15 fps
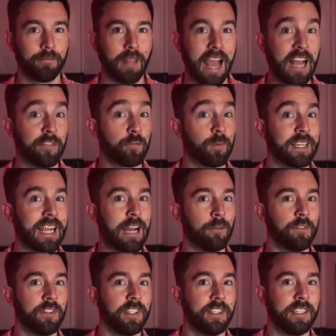As
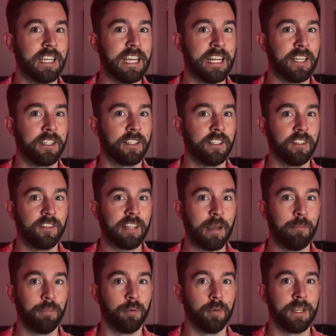recounted in
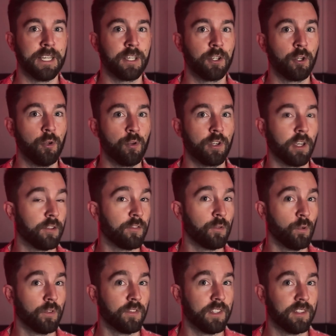contemporary Kuka
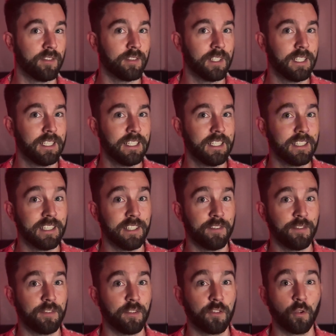sources,
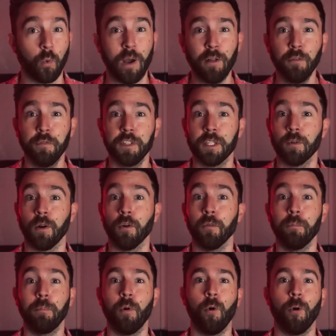this 12-year-old
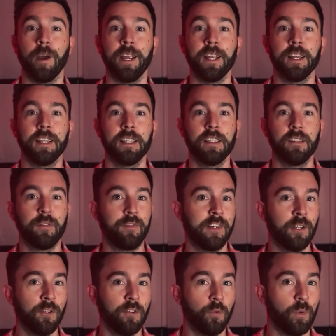boy,
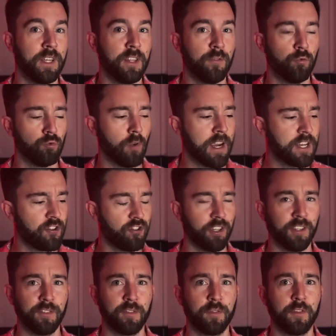filled with
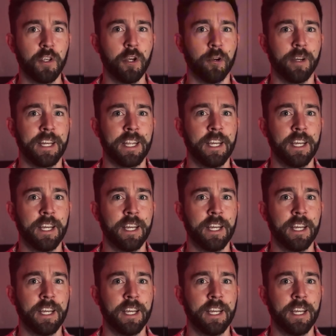righteous fury,